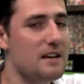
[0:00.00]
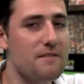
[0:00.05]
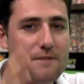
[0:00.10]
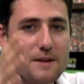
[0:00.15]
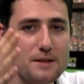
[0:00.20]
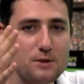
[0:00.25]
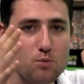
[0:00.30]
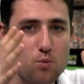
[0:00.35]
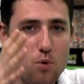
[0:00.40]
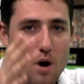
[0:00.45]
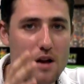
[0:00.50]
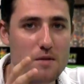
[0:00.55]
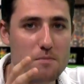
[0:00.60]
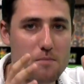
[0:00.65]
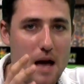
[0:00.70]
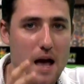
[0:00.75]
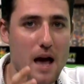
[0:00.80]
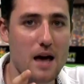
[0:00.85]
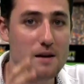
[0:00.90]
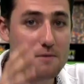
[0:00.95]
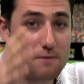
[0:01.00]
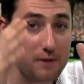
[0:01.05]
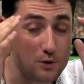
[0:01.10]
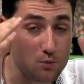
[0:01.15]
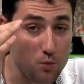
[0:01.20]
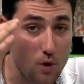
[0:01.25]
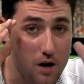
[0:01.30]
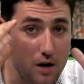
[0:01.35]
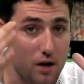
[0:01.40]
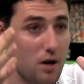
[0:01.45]
If there's one man, if there's
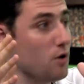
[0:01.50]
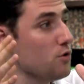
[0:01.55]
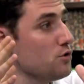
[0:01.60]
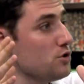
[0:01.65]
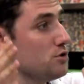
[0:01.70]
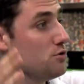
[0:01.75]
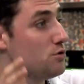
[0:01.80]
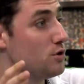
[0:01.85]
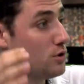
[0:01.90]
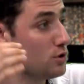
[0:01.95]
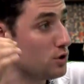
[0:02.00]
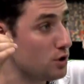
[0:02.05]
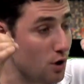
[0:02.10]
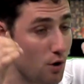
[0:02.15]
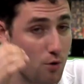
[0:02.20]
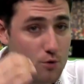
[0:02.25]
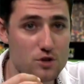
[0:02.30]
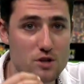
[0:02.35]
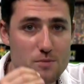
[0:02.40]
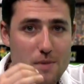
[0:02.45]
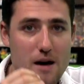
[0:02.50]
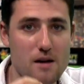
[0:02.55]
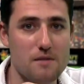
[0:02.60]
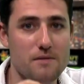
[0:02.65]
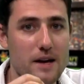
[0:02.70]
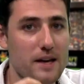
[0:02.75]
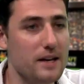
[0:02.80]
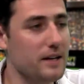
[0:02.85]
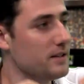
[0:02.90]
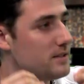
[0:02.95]
one coach who can coach him out of
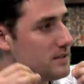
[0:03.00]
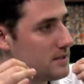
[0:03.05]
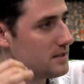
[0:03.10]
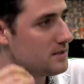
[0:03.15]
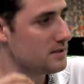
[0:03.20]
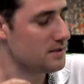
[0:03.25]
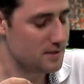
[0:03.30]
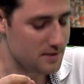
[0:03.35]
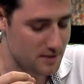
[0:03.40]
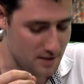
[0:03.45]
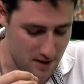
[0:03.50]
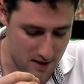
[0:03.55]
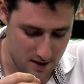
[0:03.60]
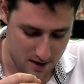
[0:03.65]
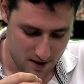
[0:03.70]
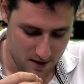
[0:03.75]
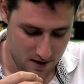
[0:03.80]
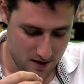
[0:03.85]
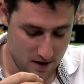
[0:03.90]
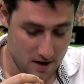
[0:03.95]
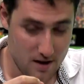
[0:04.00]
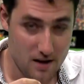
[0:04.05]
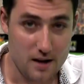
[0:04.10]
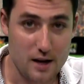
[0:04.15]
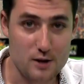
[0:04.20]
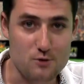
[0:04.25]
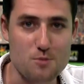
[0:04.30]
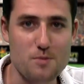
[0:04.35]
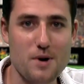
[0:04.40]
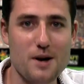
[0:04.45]
that inconsistency,
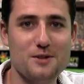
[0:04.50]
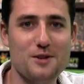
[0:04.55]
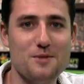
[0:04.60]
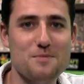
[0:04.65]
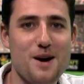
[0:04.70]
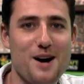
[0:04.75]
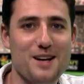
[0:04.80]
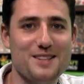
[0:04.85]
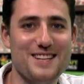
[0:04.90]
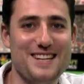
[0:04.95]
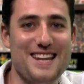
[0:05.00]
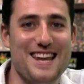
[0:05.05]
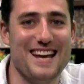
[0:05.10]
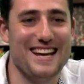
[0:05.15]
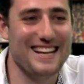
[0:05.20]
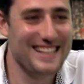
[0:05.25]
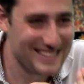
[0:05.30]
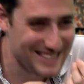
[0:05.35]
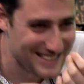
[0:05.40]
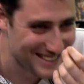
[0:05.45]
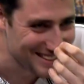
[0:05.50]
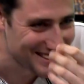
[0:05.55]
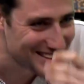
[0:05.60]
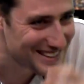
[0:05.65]
it's Roberto Martinez.